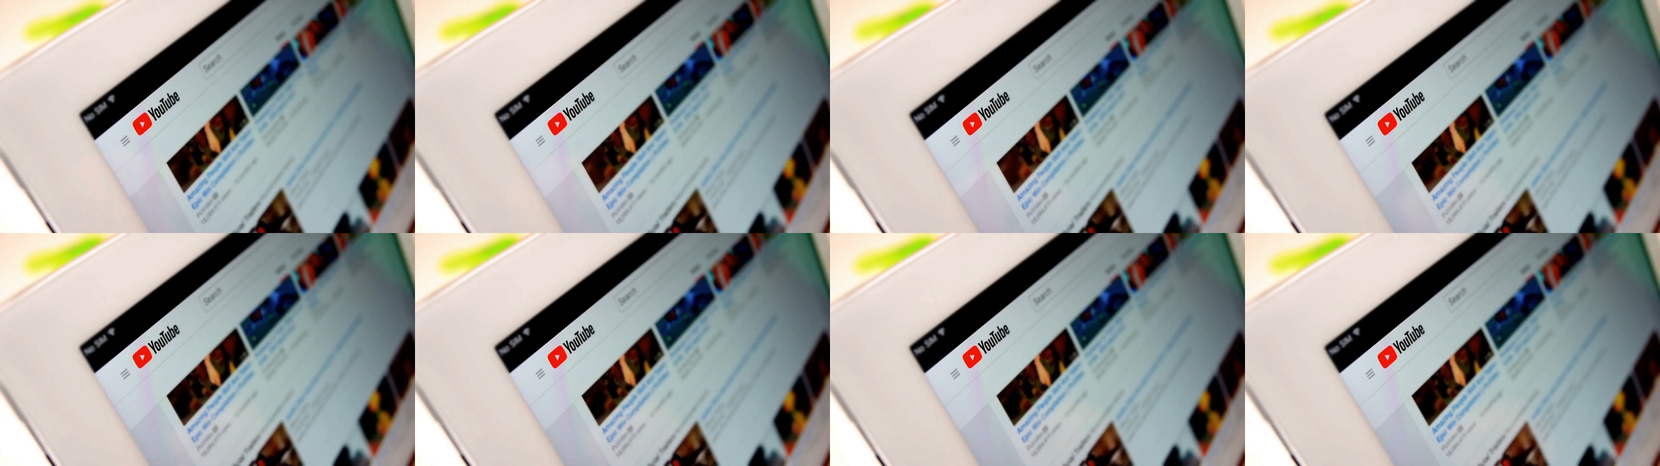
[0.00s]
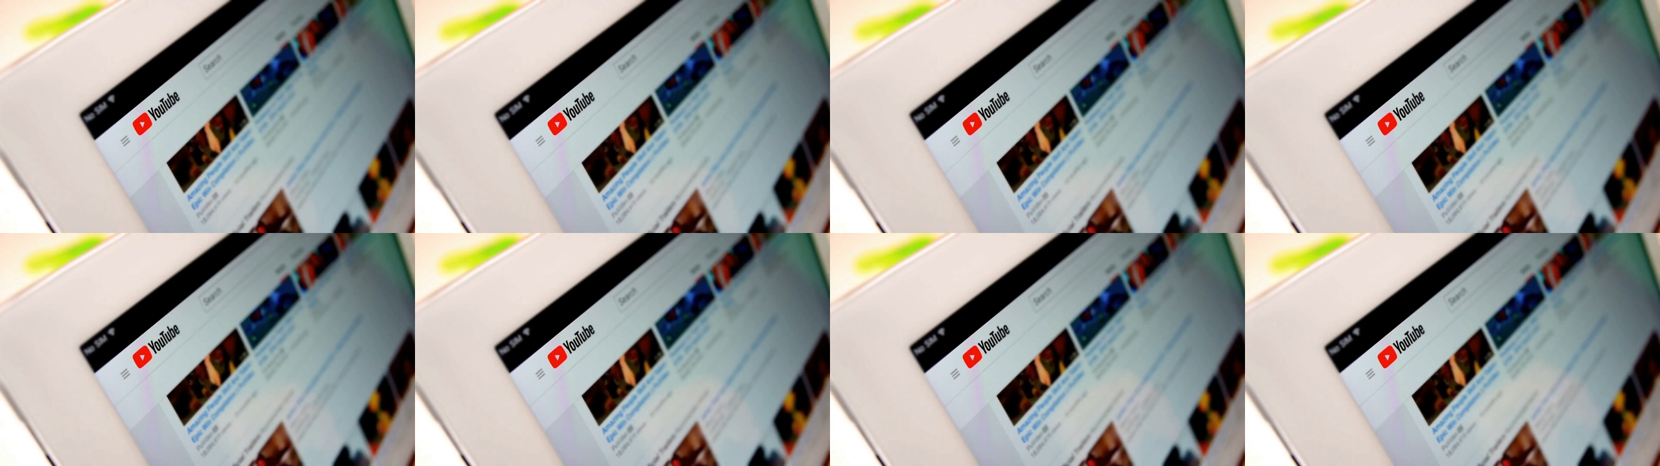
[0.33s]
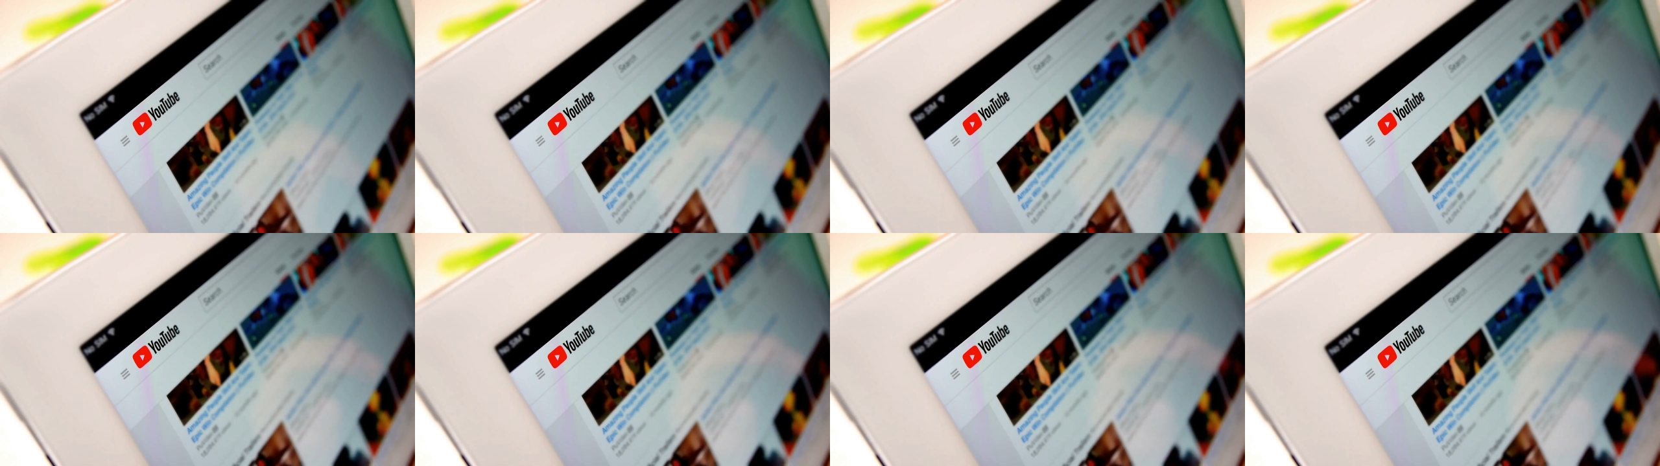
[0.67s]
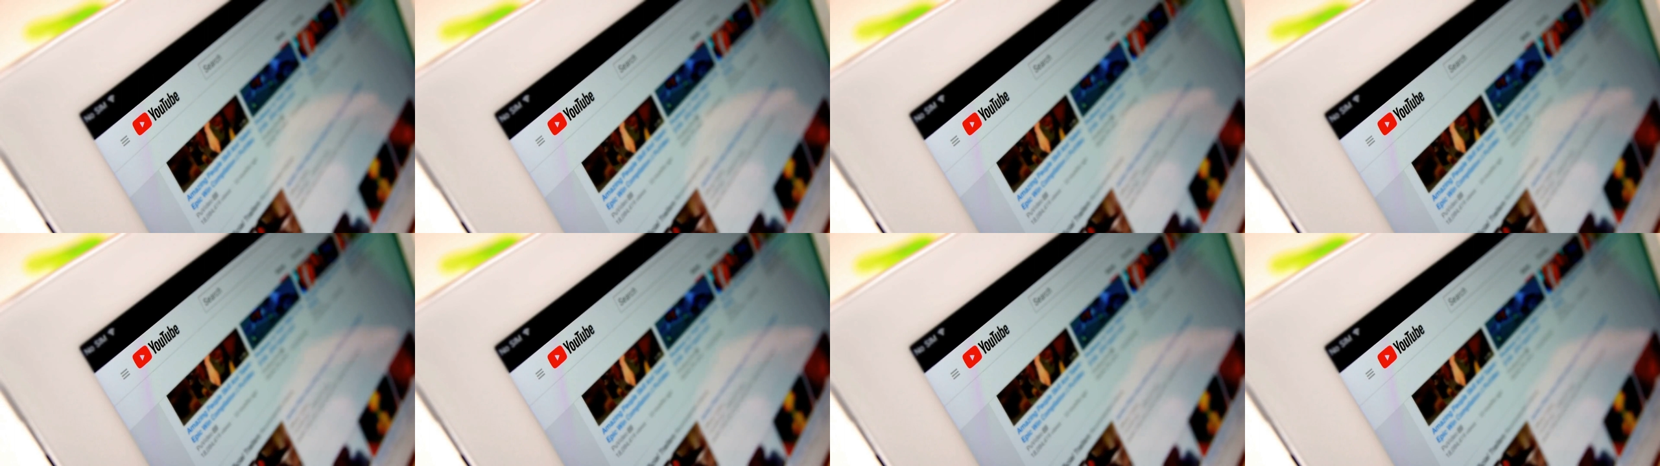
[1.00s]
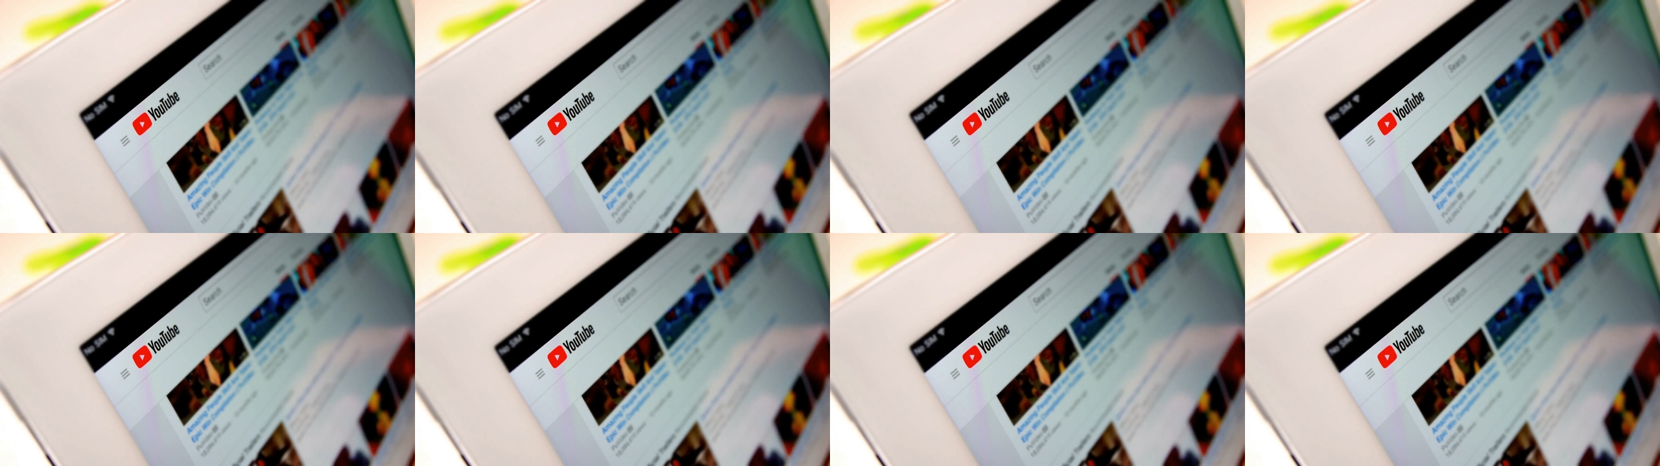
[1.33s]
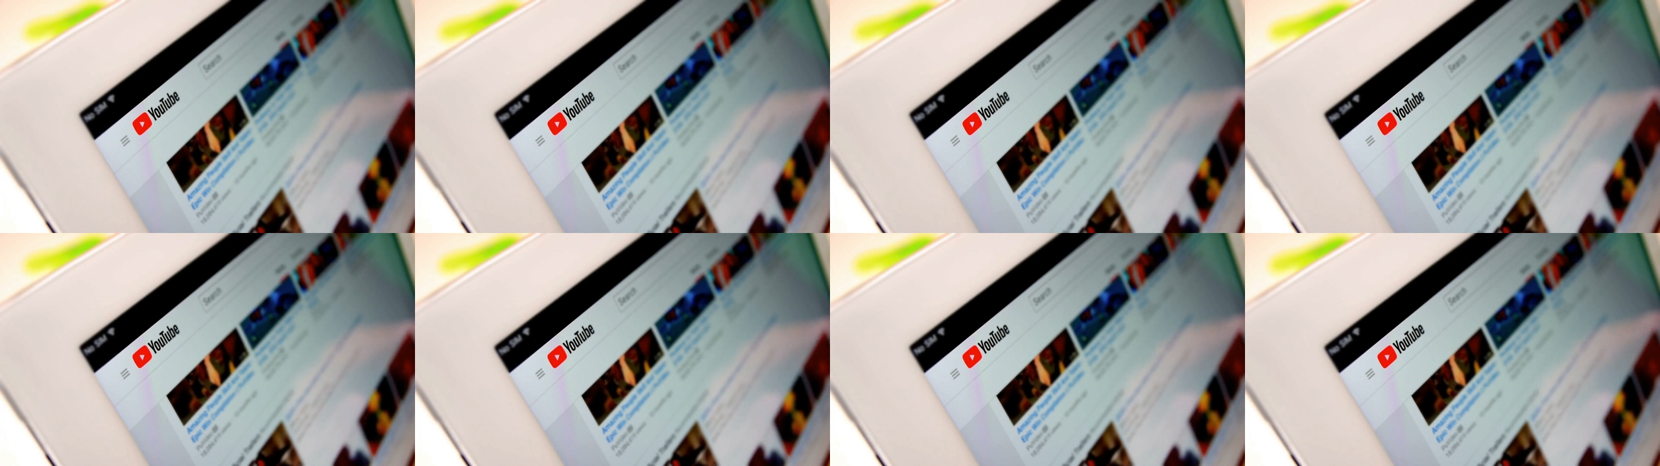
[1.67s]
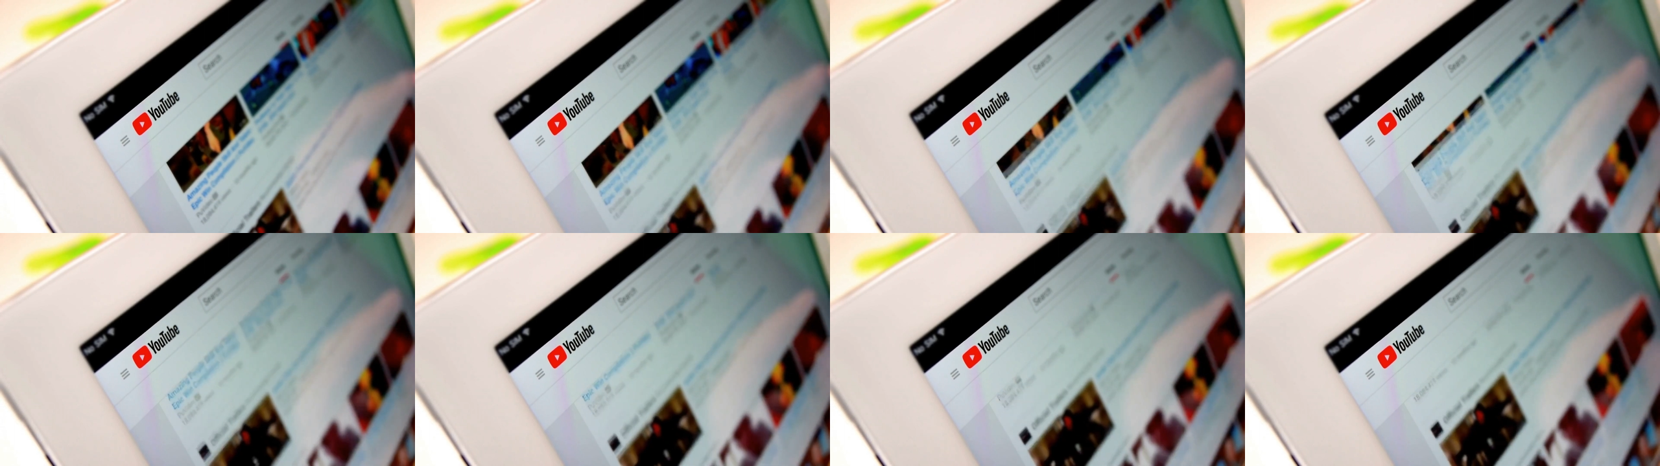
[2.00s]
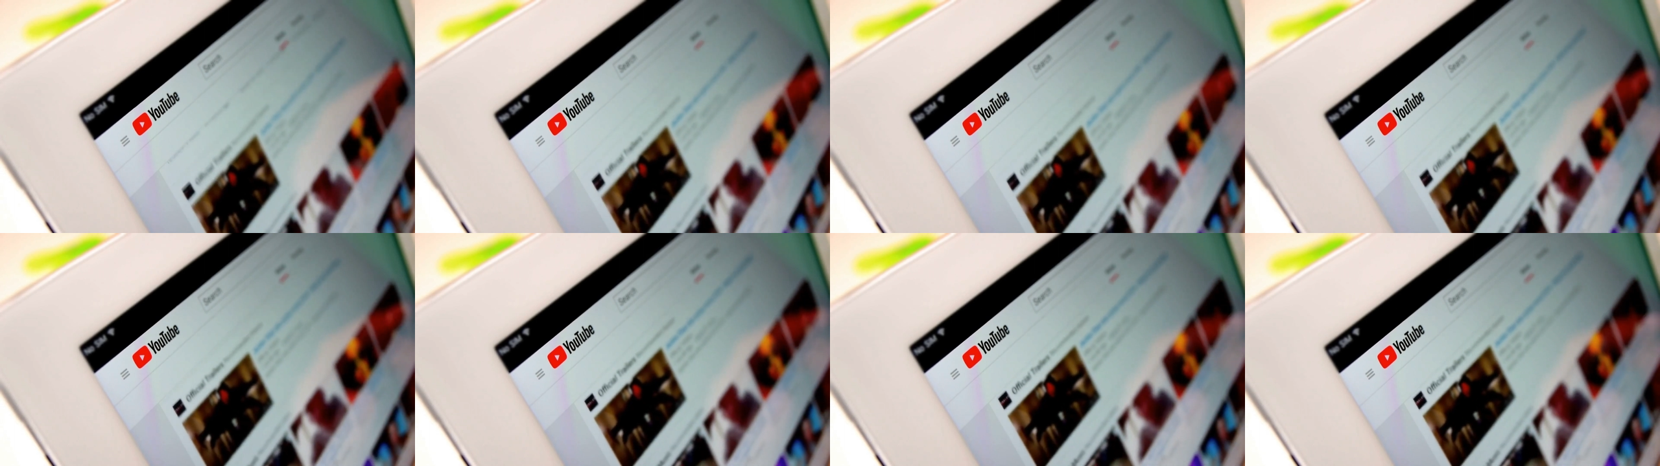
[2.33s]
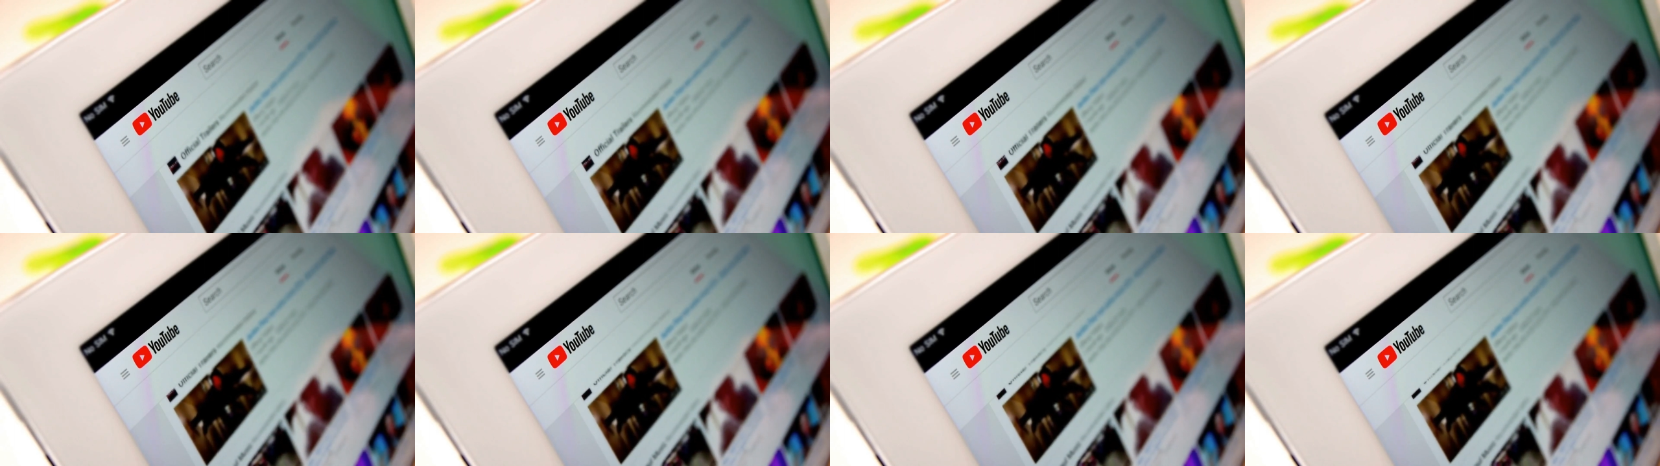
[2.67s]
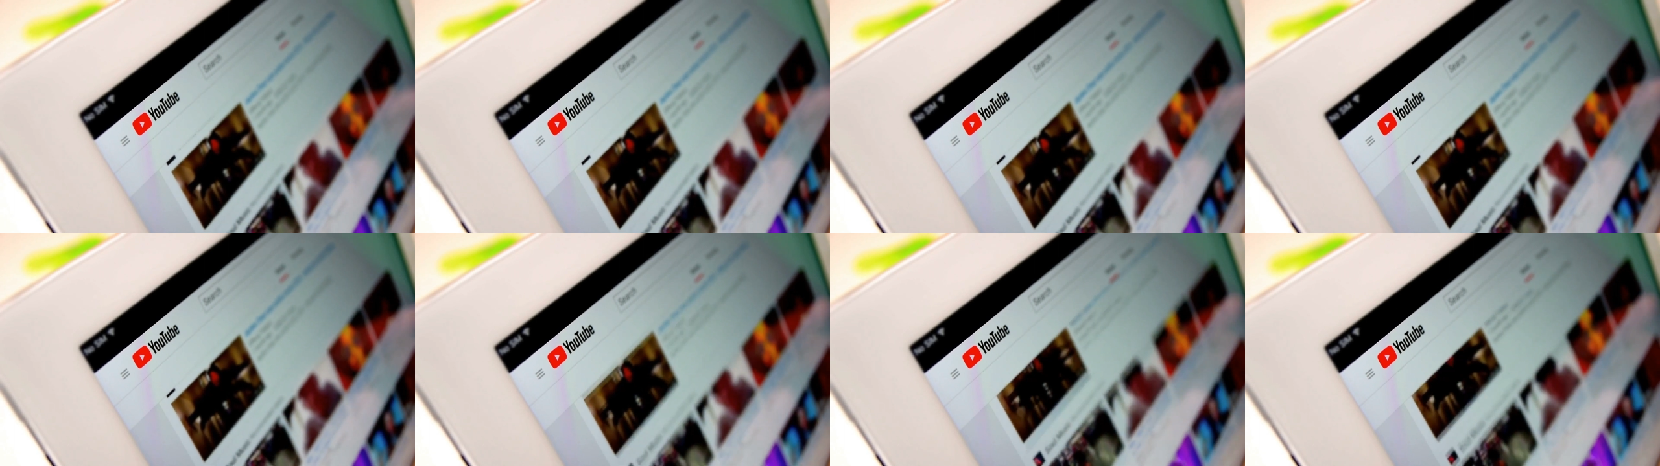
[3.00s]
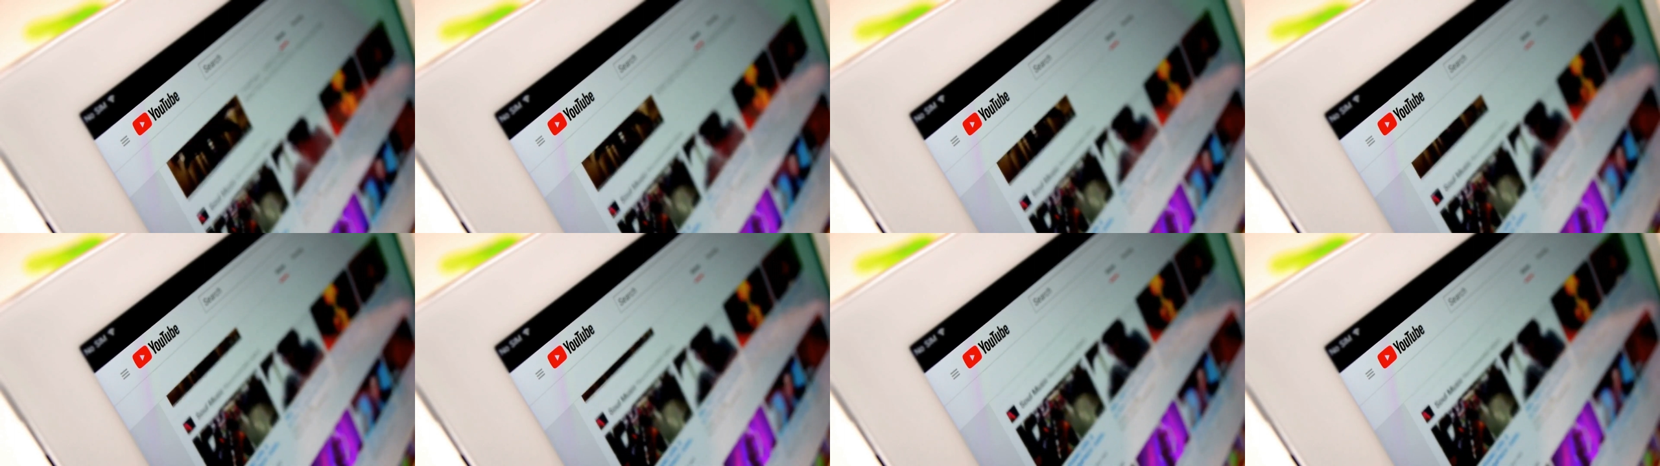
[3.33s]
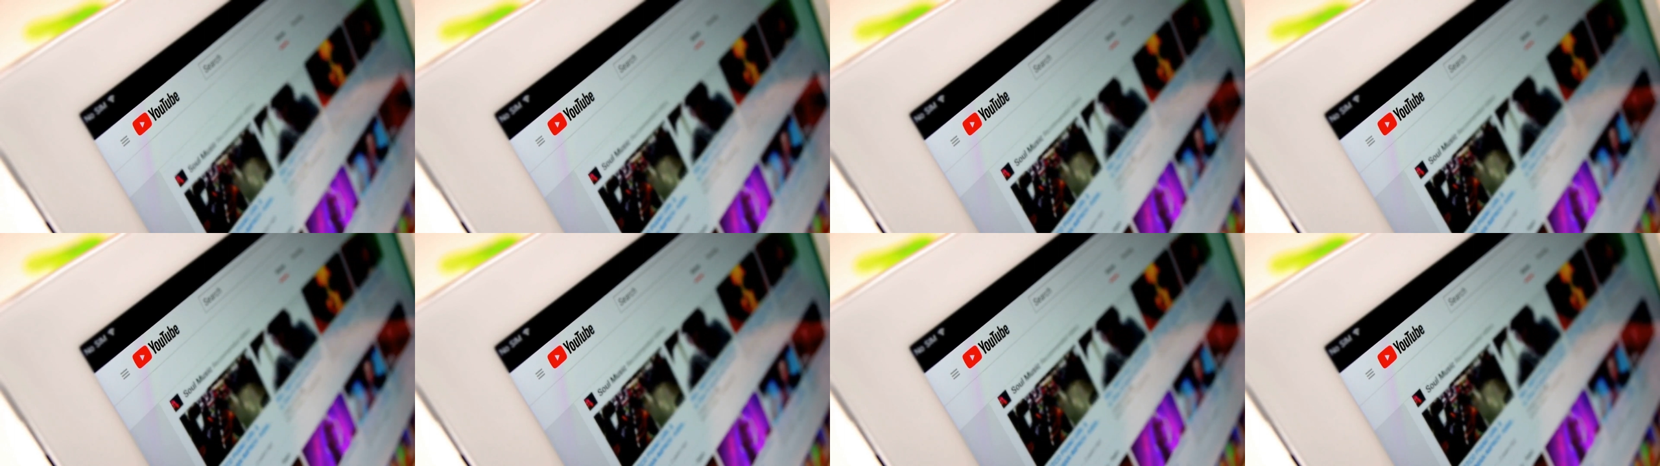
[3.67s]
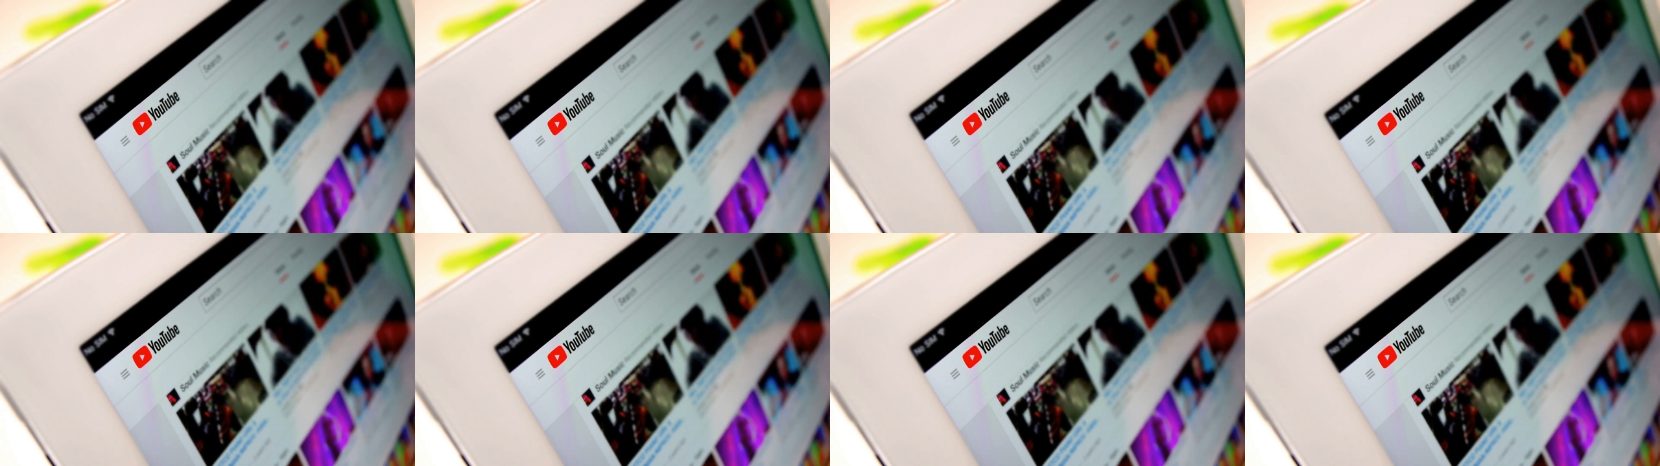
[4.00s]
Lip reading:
No face is visible, so there are no lips to read.